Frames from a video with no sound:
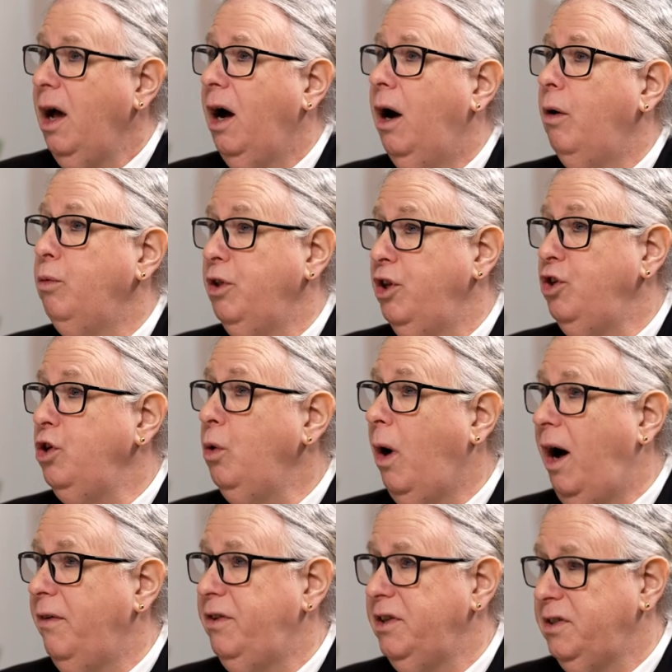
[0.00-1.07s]
Uh, with a new
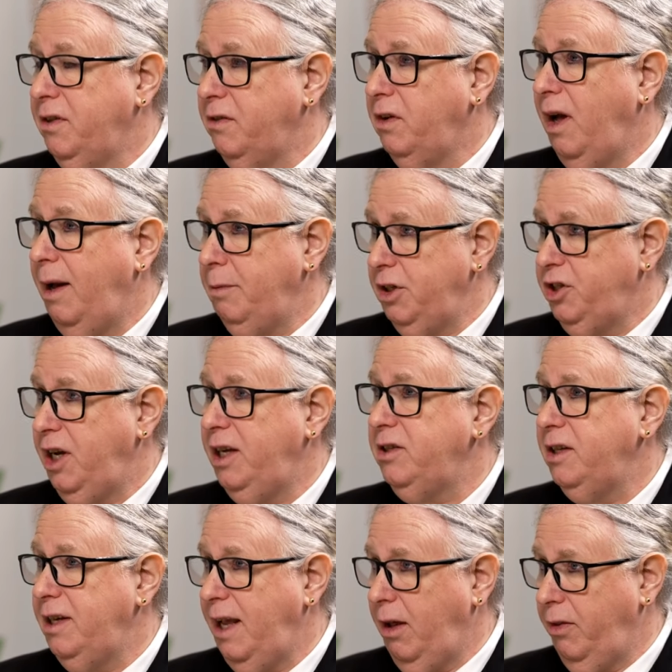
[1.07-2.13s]
Office of Climate
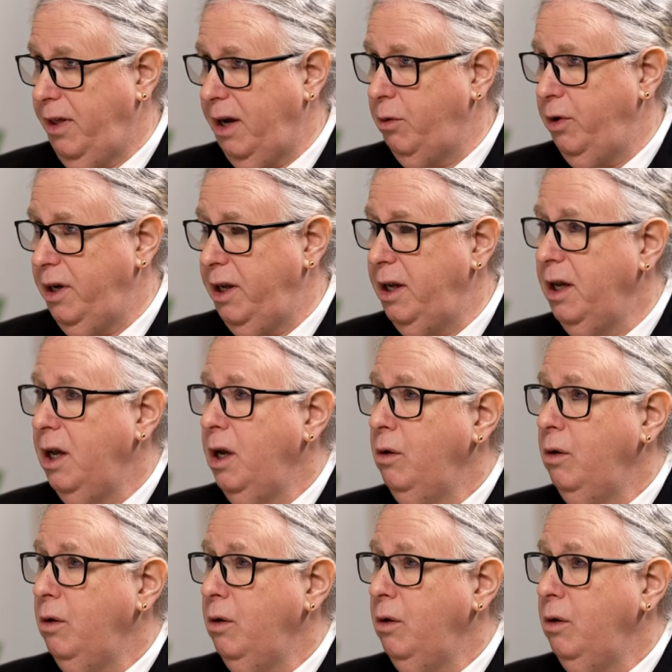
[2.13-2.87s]
Change and Health Equity.